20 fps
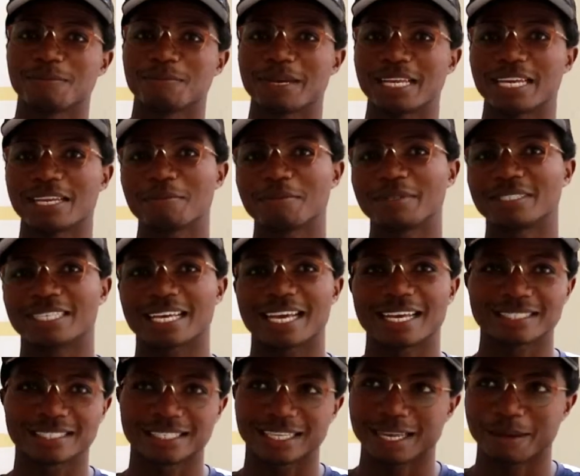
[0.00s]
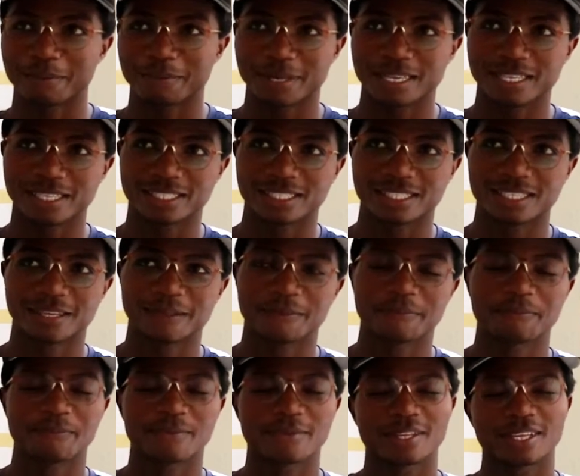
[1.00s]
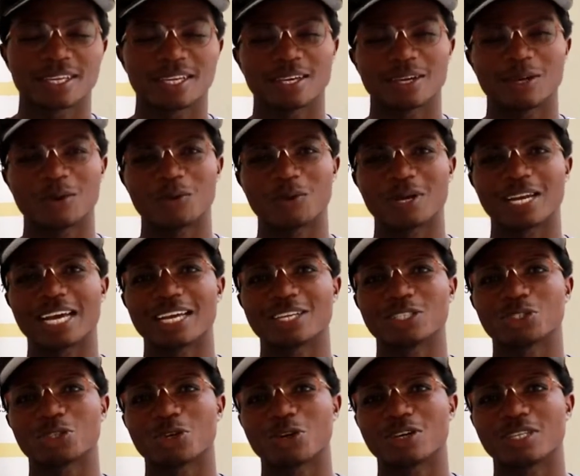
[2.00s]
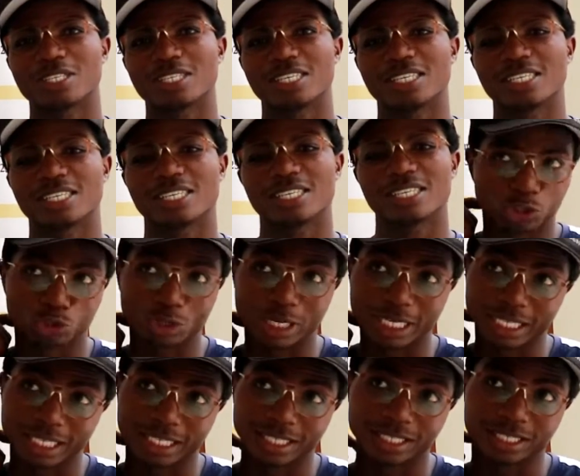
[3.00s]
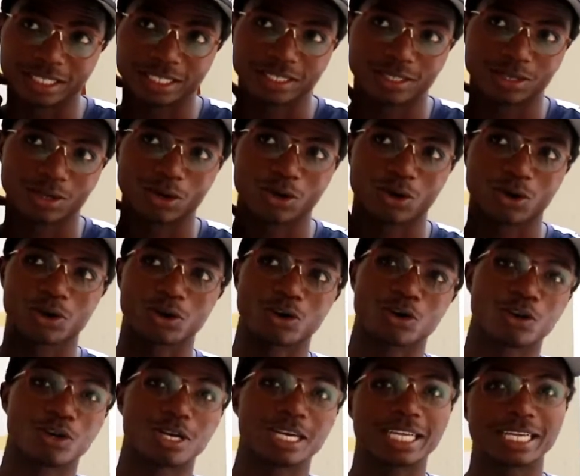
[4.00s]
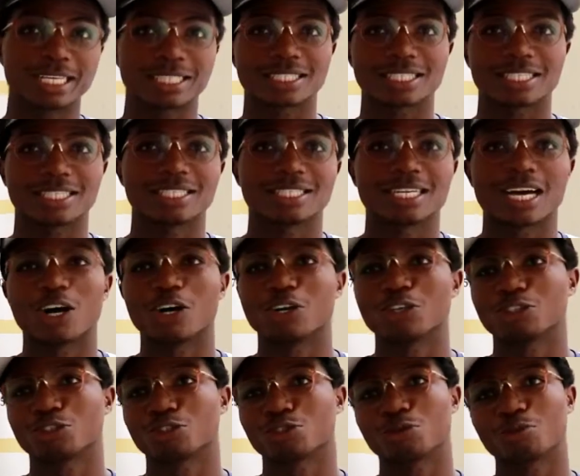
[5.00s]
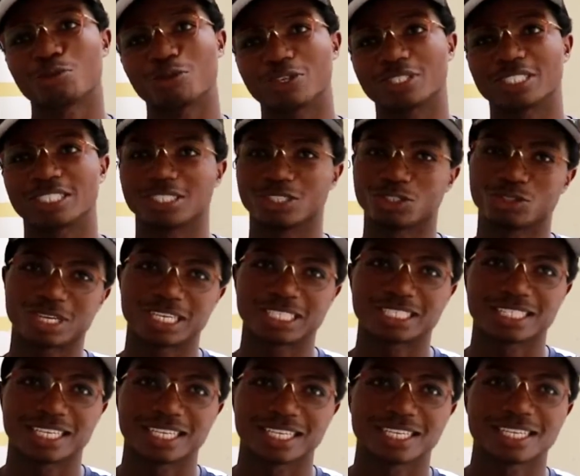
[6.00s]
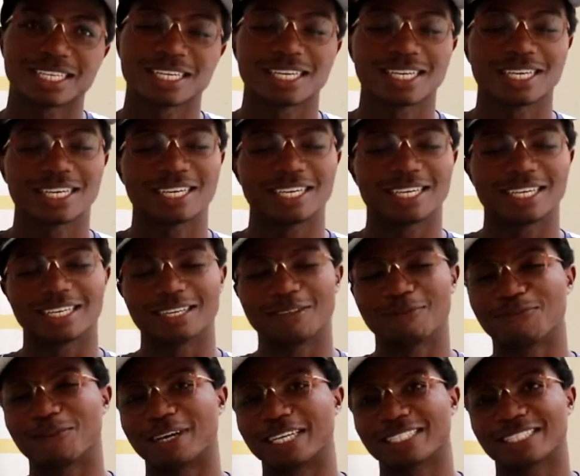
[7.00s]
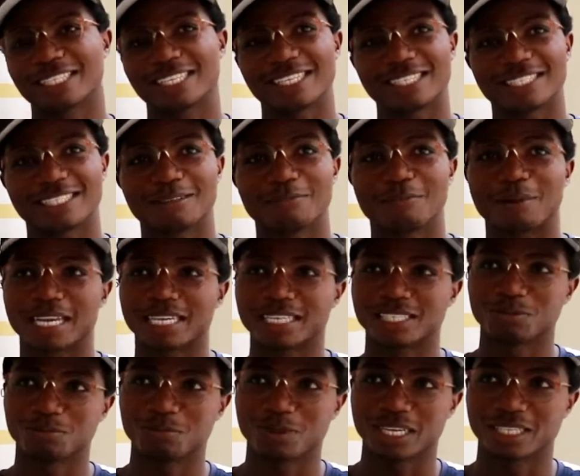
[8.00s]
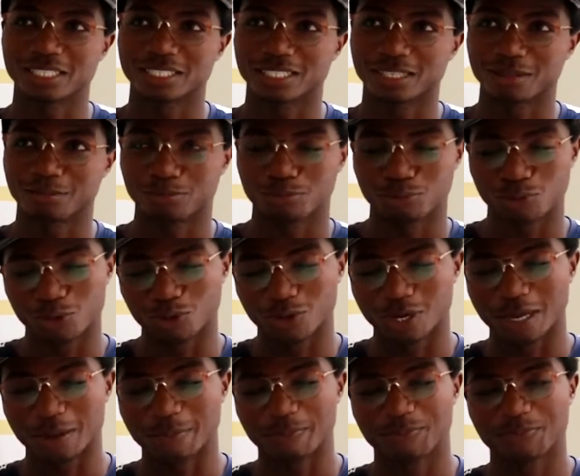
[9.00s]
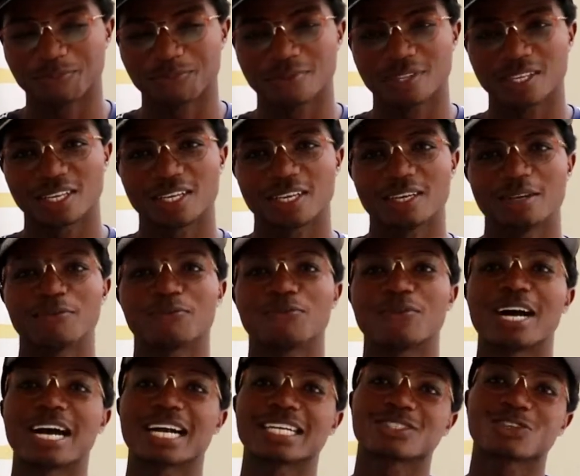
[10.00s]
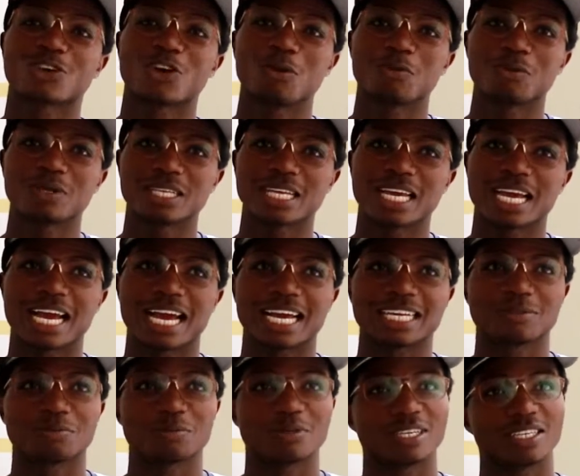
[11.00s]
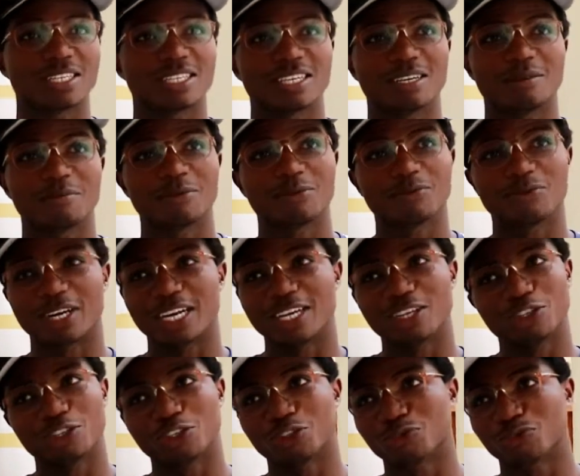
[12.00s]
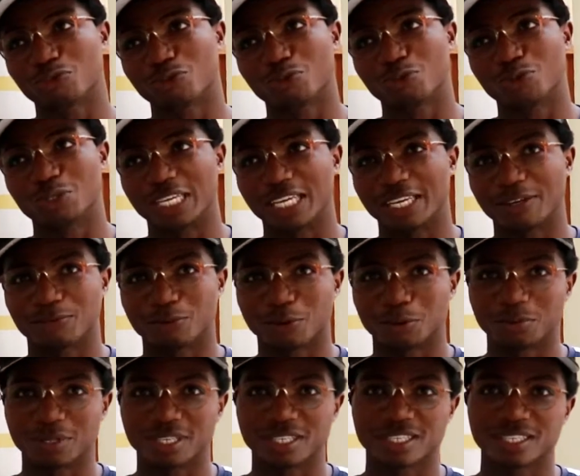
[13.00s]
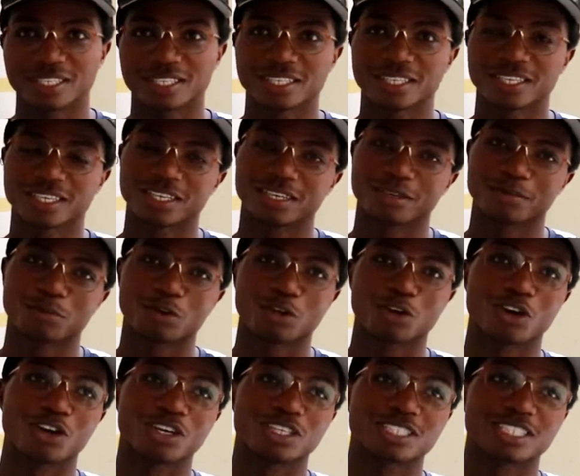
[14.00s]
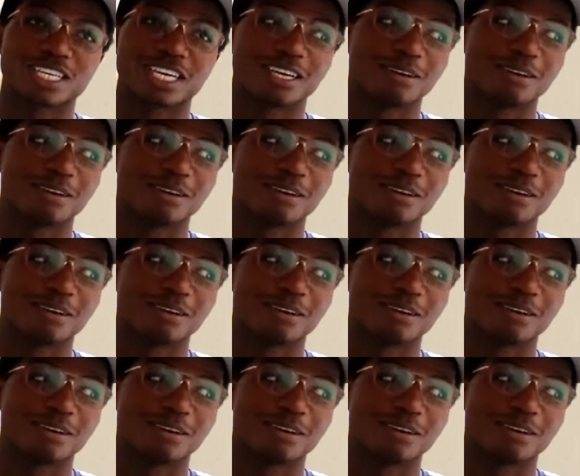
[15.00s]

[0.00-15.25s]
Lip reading: My name is Essen Ability. When I saw the training on LinkedIn, I was so much interested in the facility management and program. In fact, coming here has been a very useful day for me because